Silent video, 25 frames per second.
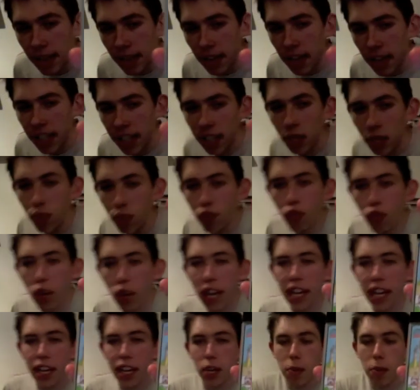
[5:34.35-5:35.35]
And this is a
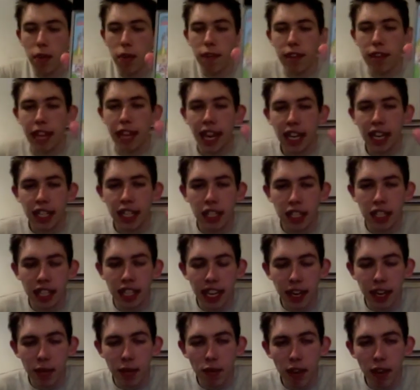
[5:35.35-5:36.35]
really good one for kids because they
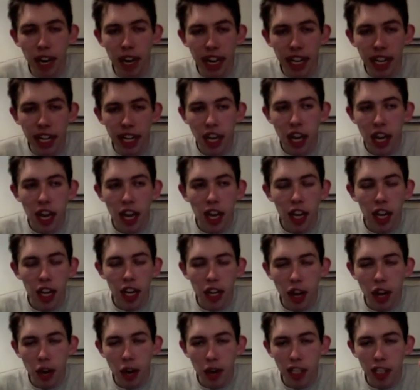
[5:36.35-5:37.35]
can really you
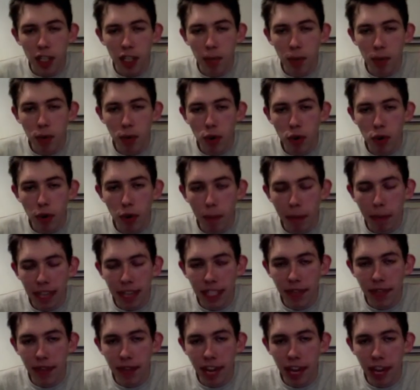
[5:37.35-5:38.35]
know, explore
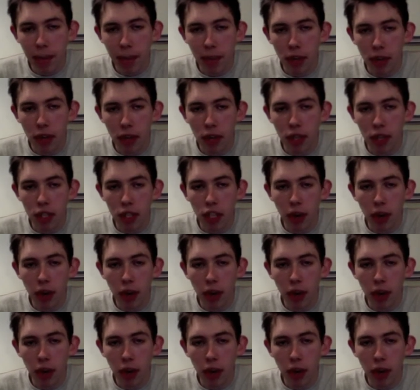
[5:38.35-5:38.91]
massive neighbourhood,